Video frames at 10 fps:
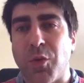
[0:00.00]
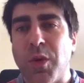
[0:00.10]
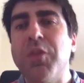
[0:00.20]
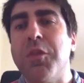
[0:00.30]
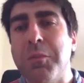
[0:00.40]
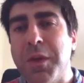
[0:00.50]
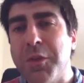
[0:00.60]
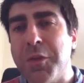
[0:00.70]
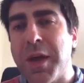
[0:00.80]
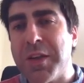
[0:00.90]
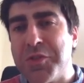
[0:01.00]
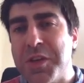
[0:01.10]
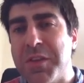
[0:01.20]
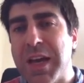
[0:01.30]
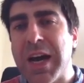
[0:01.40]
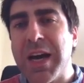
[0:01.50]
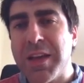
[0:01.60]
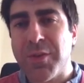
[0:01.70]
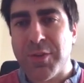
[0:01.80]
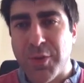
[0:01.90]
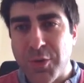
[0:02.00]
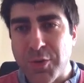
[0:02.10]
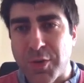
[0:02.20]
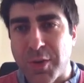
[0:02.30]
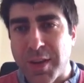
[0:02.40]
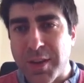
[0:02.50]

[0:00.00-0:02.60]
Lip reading: What does it mean to achieve a higher resolution,